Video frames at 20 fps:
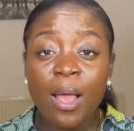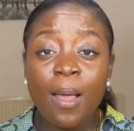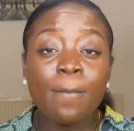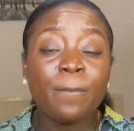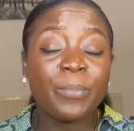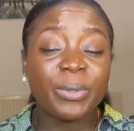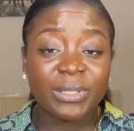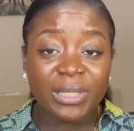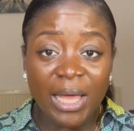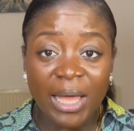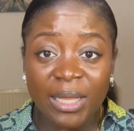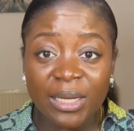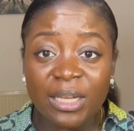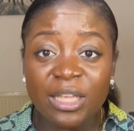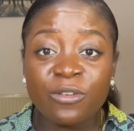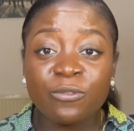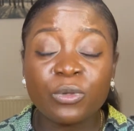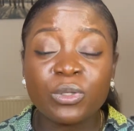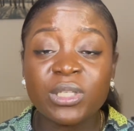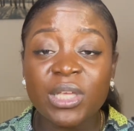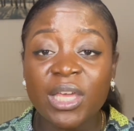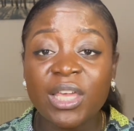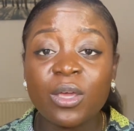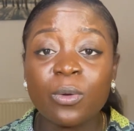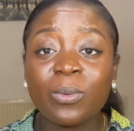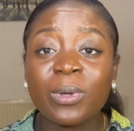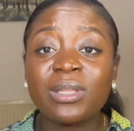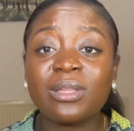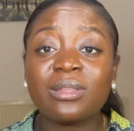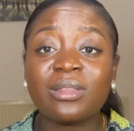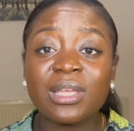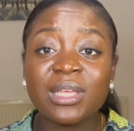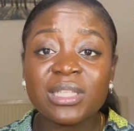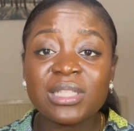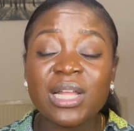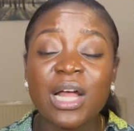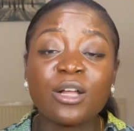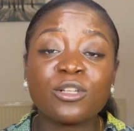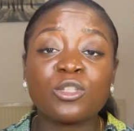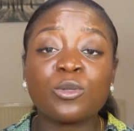but then if you take away the things
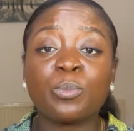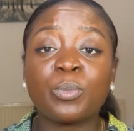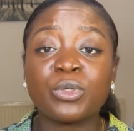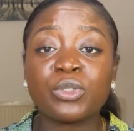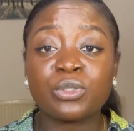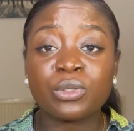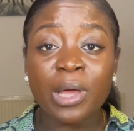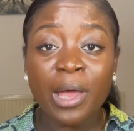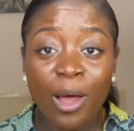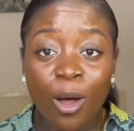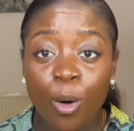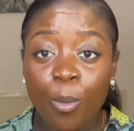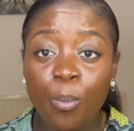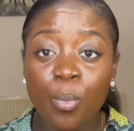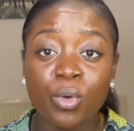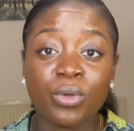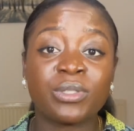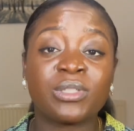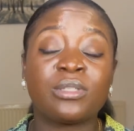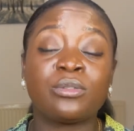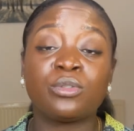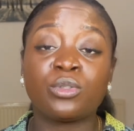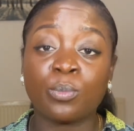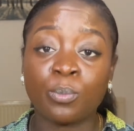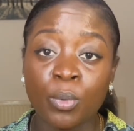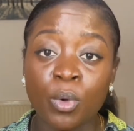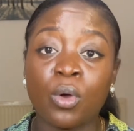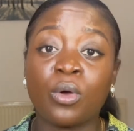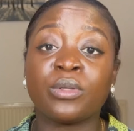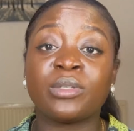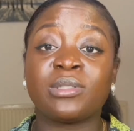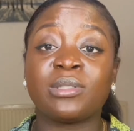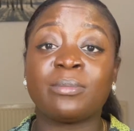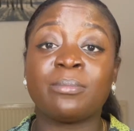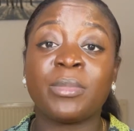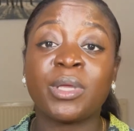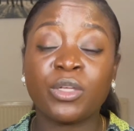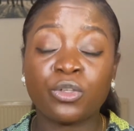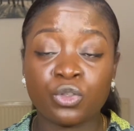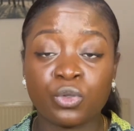that are supposed to help us and support us and
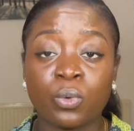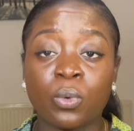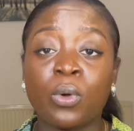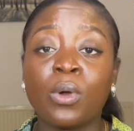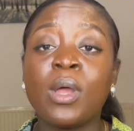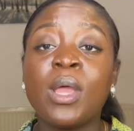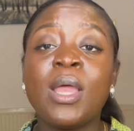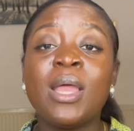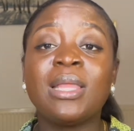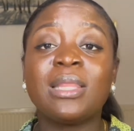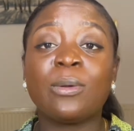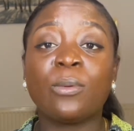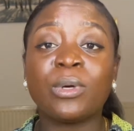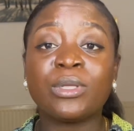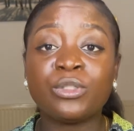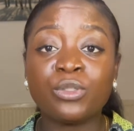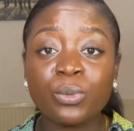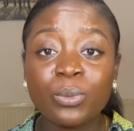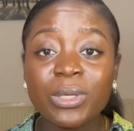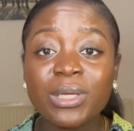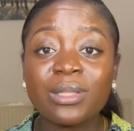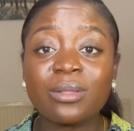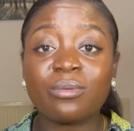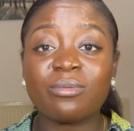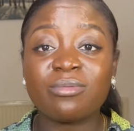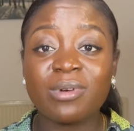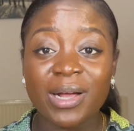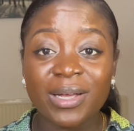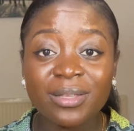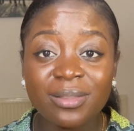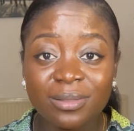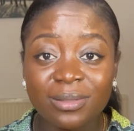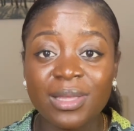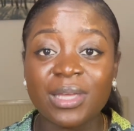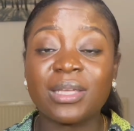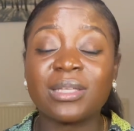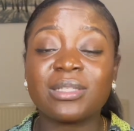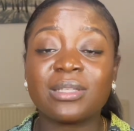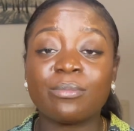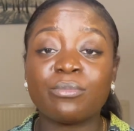make sure that we're doing the right
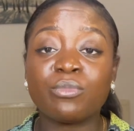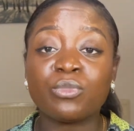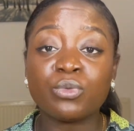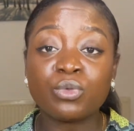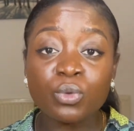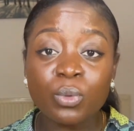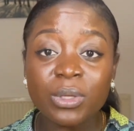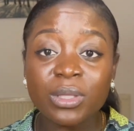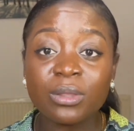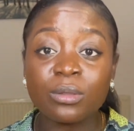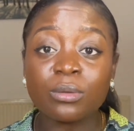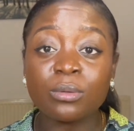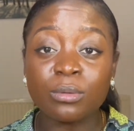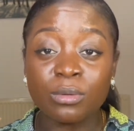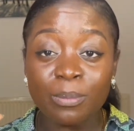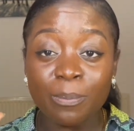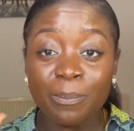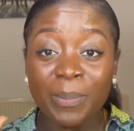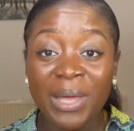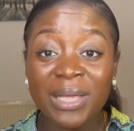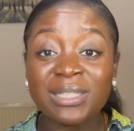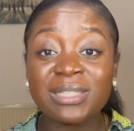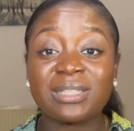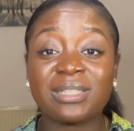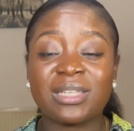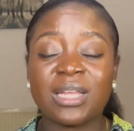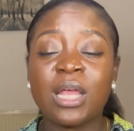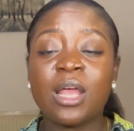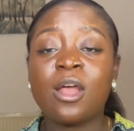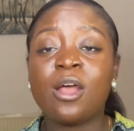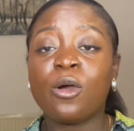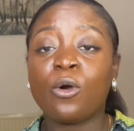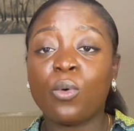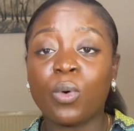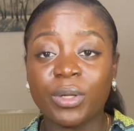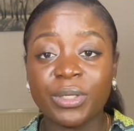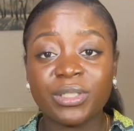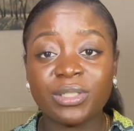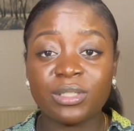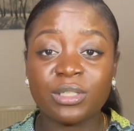things and doing the best
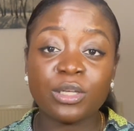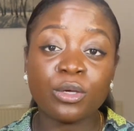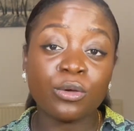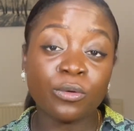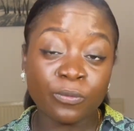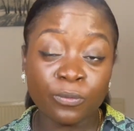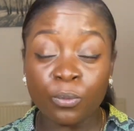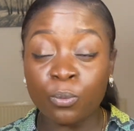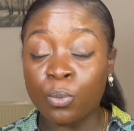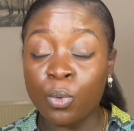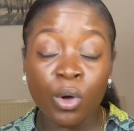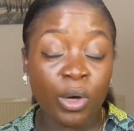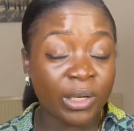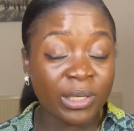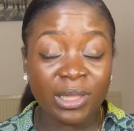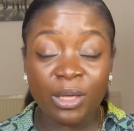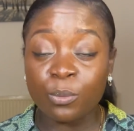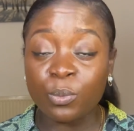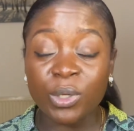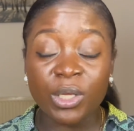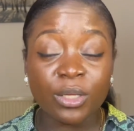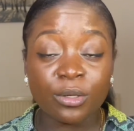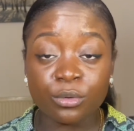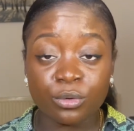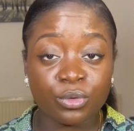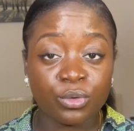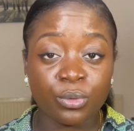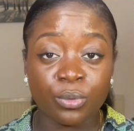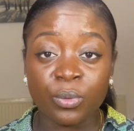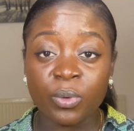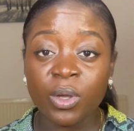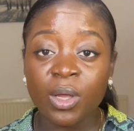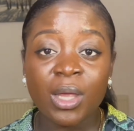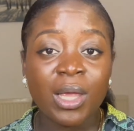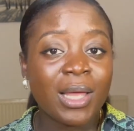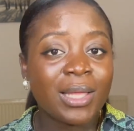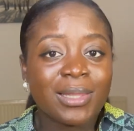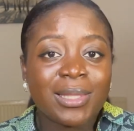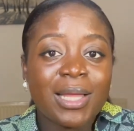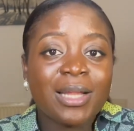quality of work that we can do,
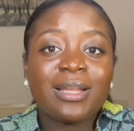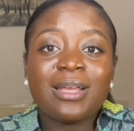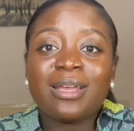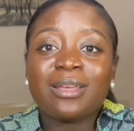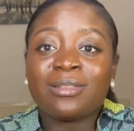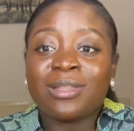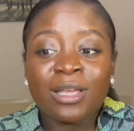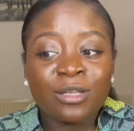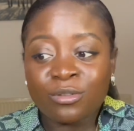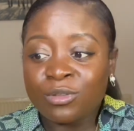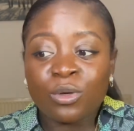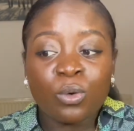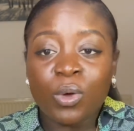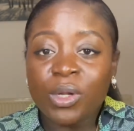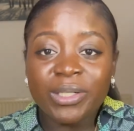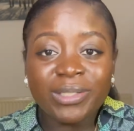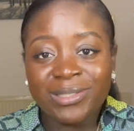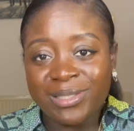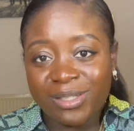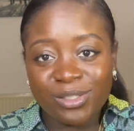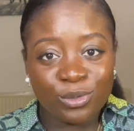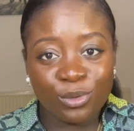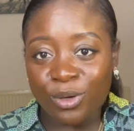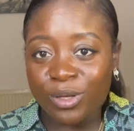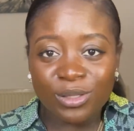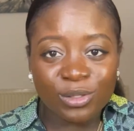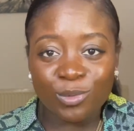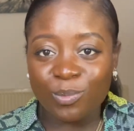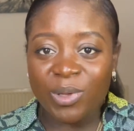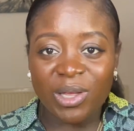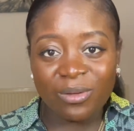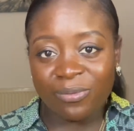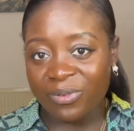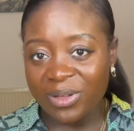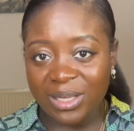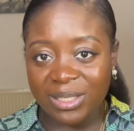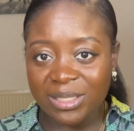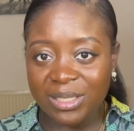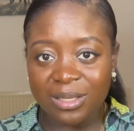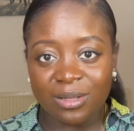then the quality is going to be
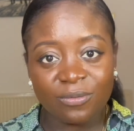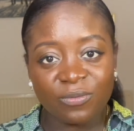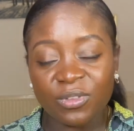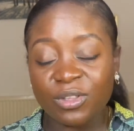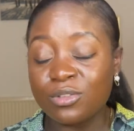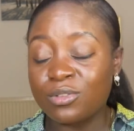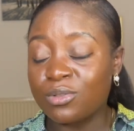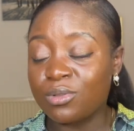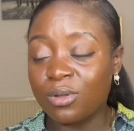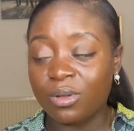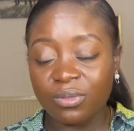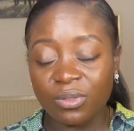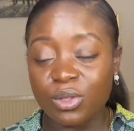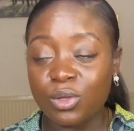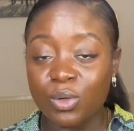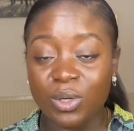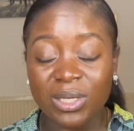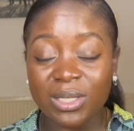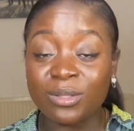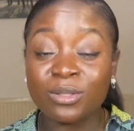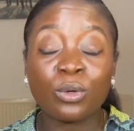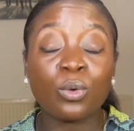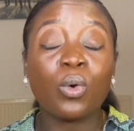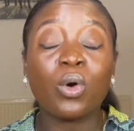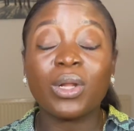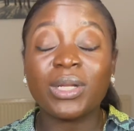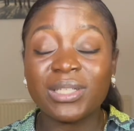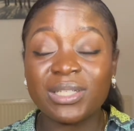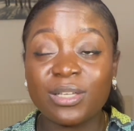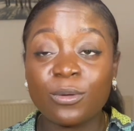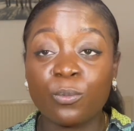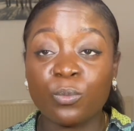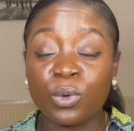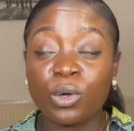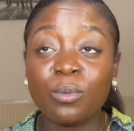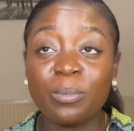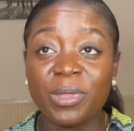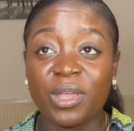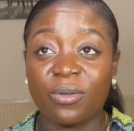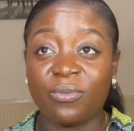affected. There's nothing you can, the quality will
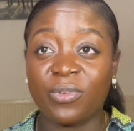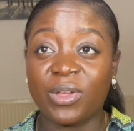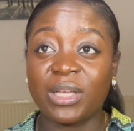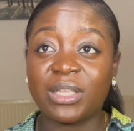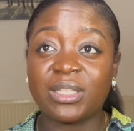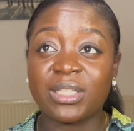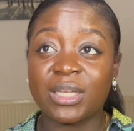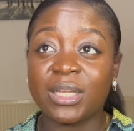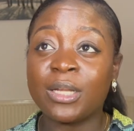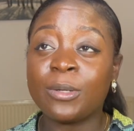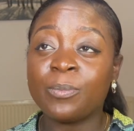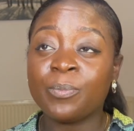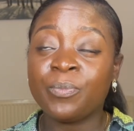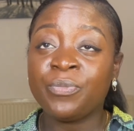be affected.